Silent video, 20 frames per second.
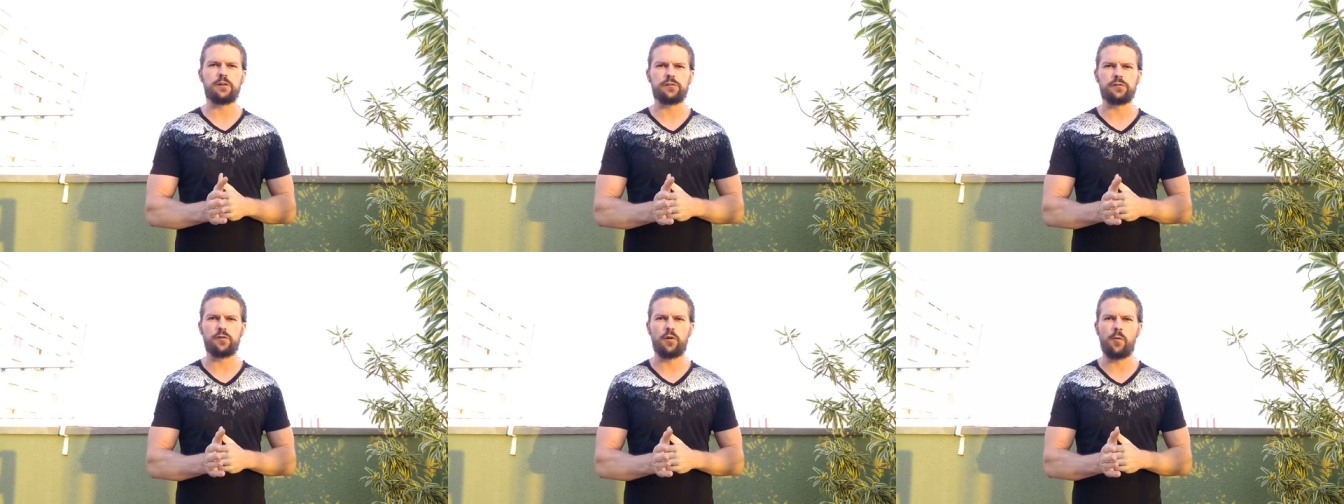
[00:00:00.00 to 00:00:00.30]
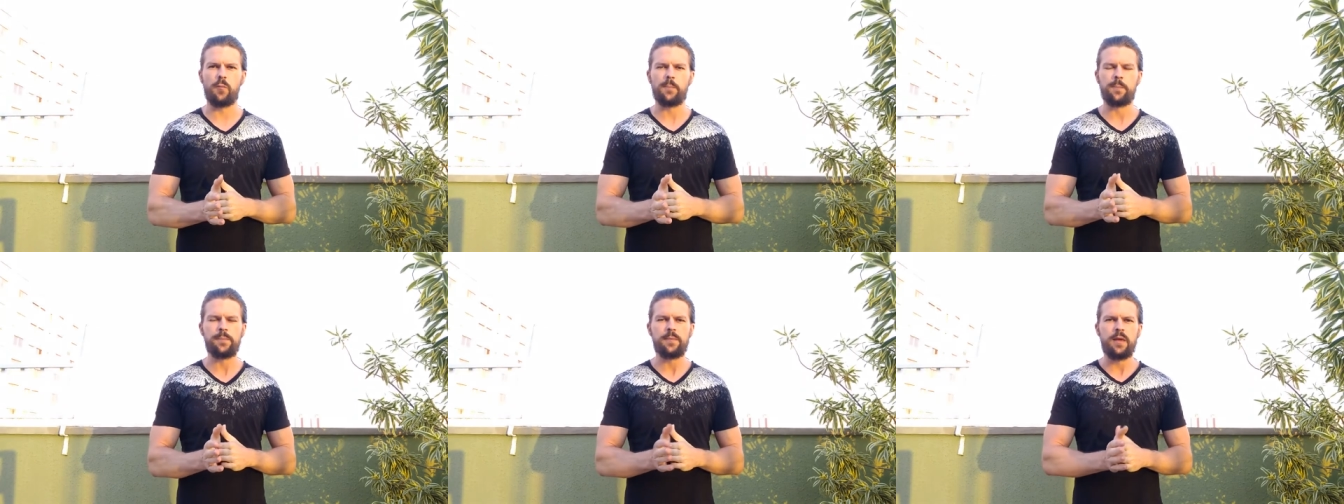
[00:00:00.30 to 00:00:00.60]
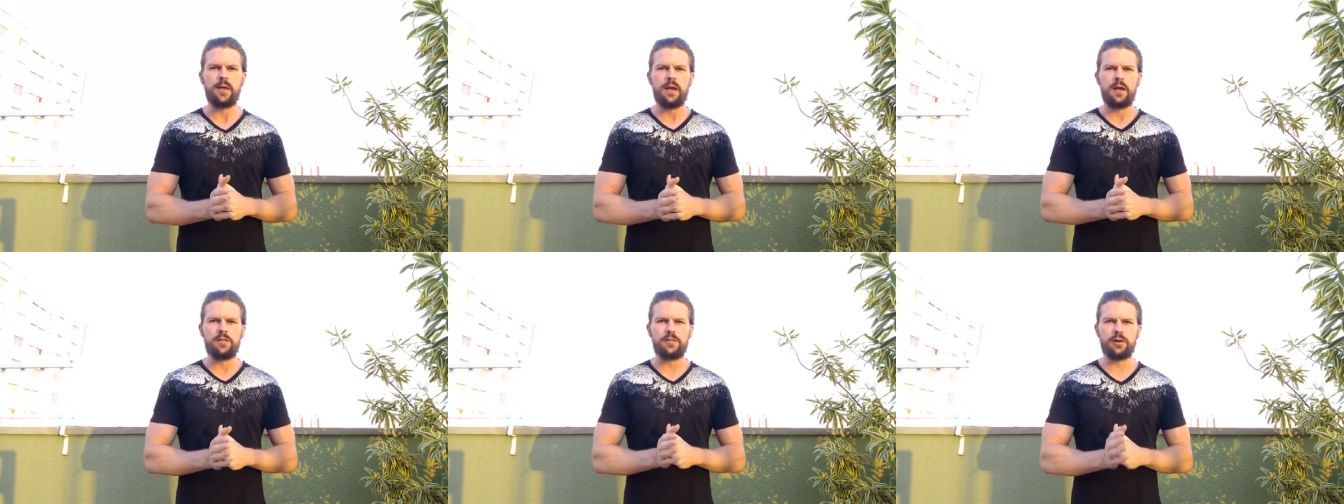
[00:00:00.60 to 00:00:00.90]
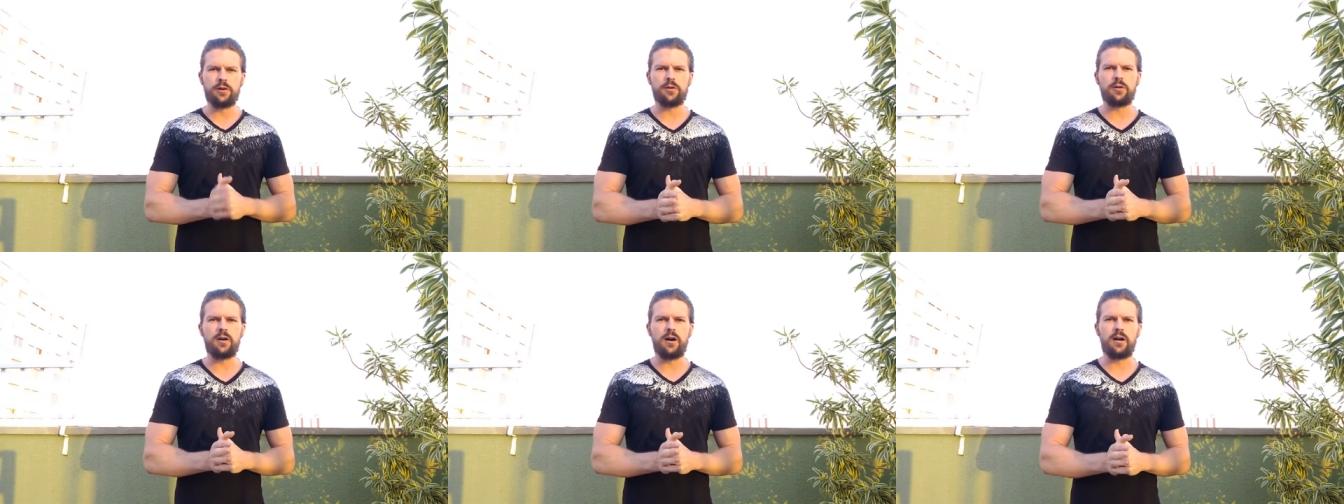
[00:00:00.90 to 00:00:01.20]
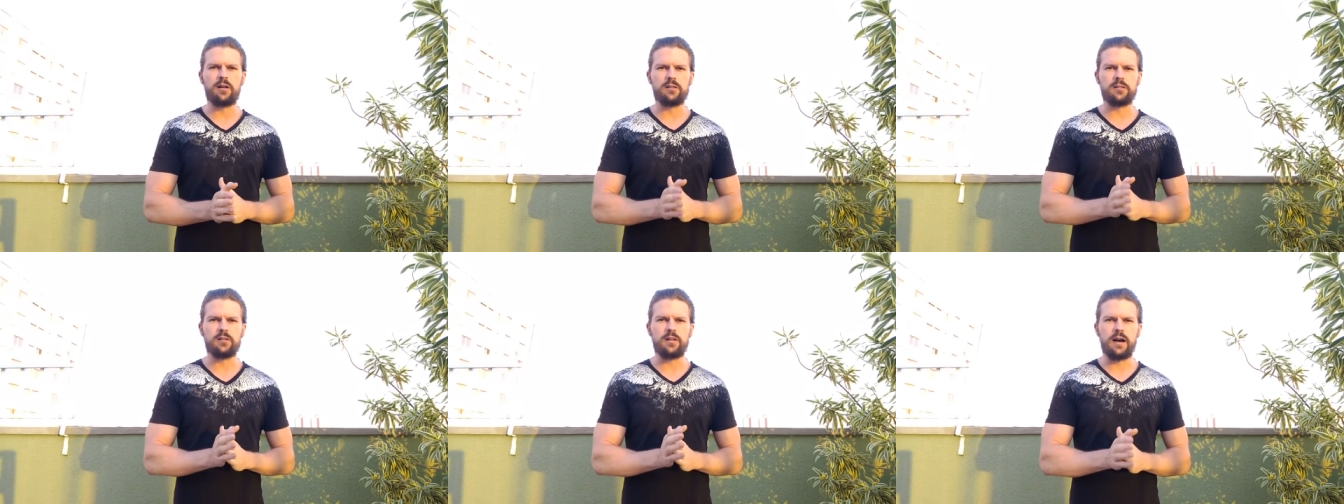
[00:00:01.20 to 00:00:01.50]
So there are
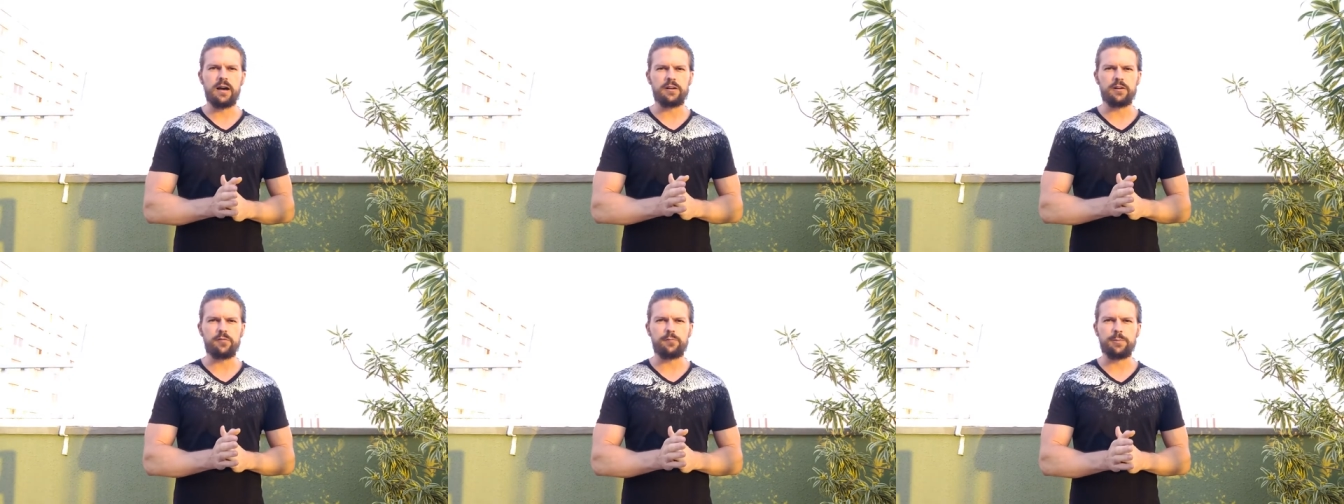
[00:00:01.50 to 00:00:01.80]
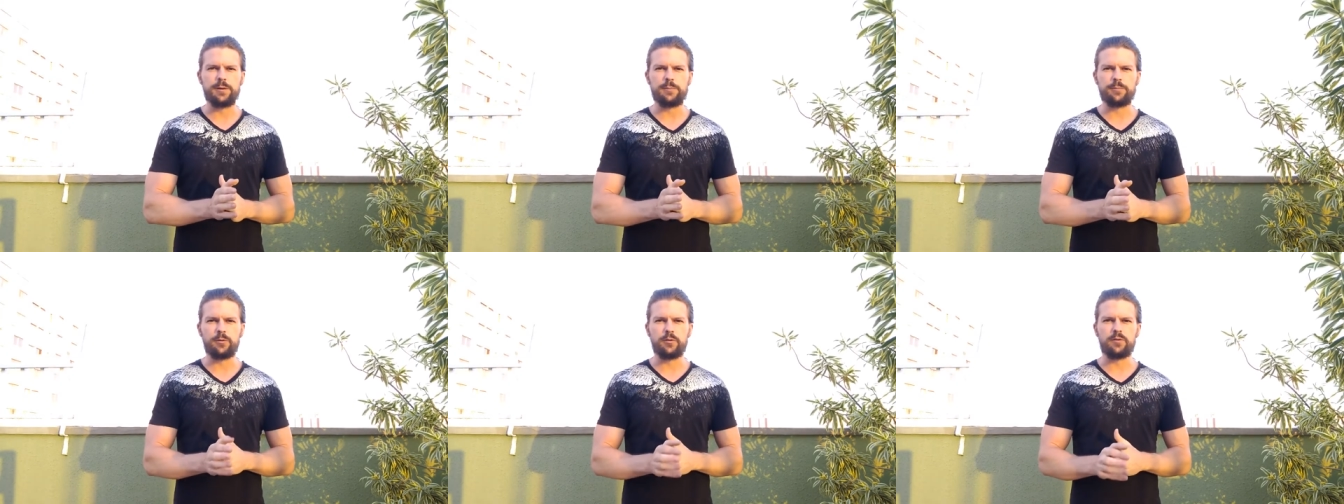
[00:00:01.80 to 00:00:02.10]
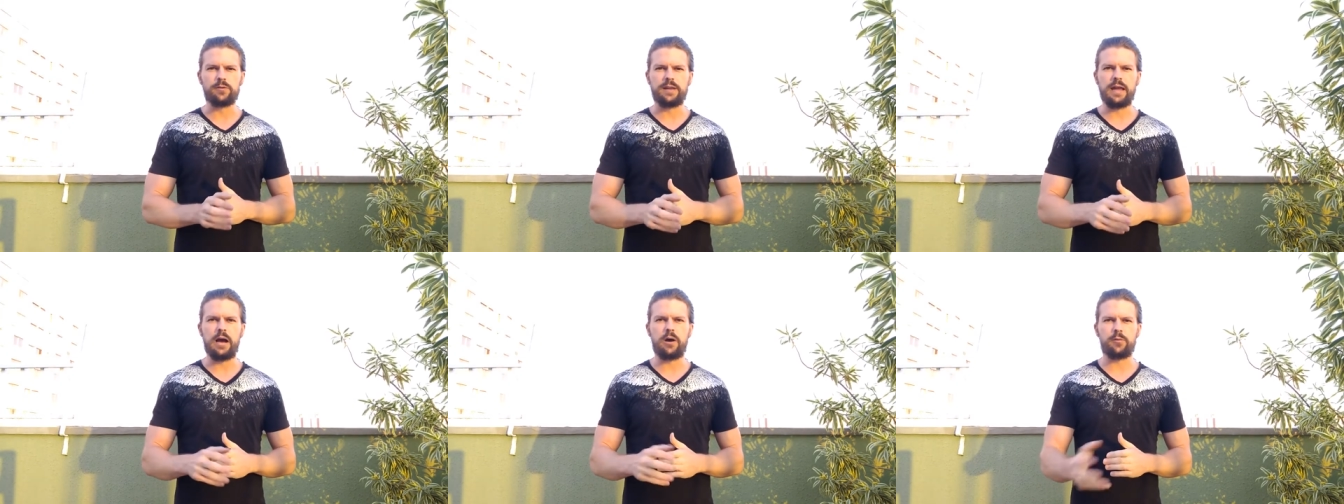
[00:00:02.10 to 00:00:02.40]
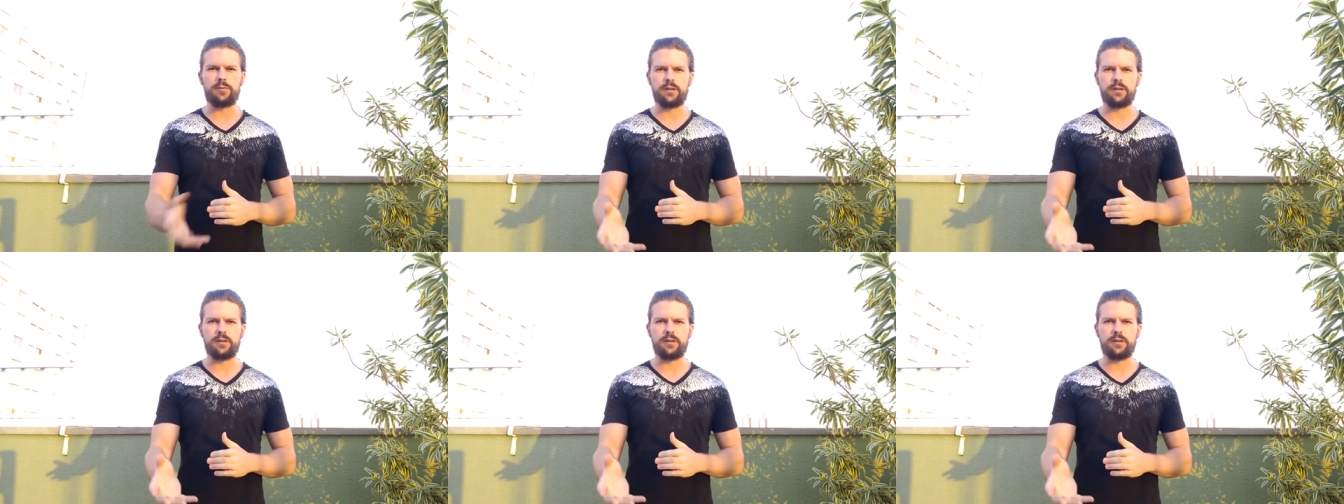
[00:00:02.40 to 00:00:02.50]
a lot of people now